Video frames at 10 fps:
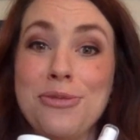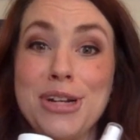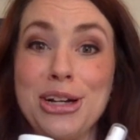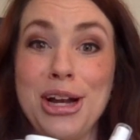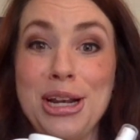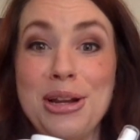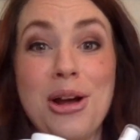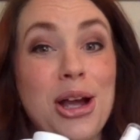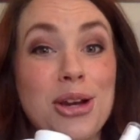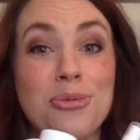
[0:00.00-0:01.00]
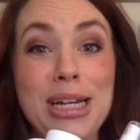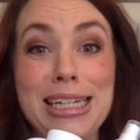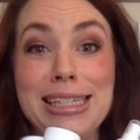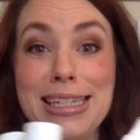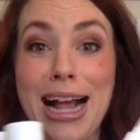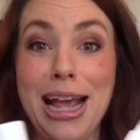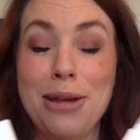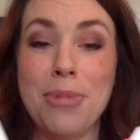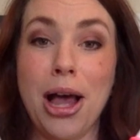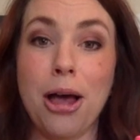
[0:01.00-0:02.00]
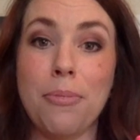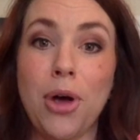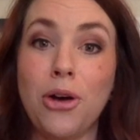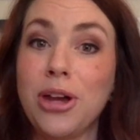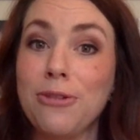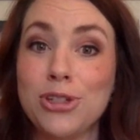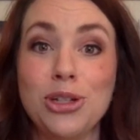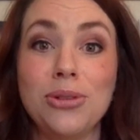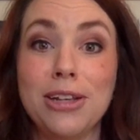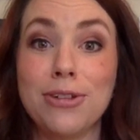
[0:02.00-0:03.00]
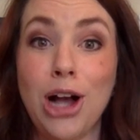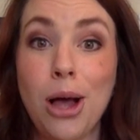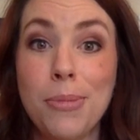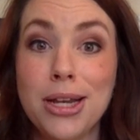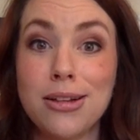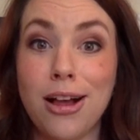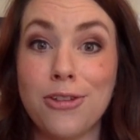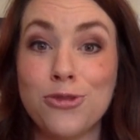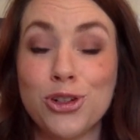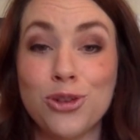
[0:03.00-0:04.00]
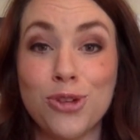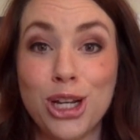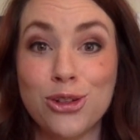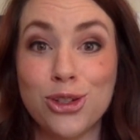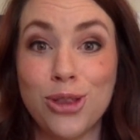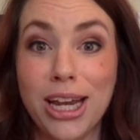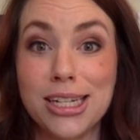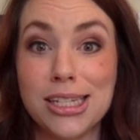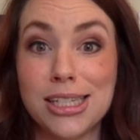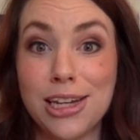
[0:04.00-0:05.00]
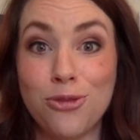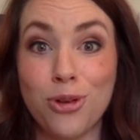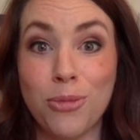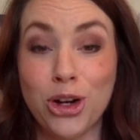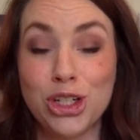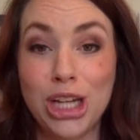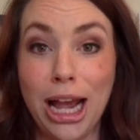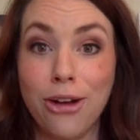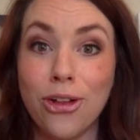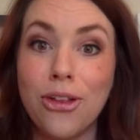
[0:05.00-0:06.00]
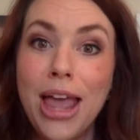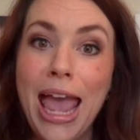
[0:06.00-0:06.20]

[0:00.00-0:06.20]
winner in a week's time. All you have to do, leave a comment on future videos you'd like to see from our channel,